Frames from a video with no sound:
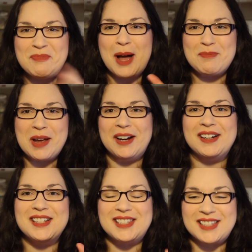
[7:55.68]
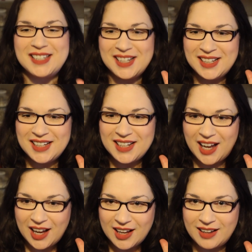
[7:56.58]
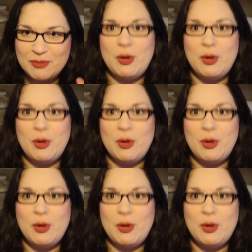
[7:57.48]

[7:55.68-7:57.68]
my parents uh,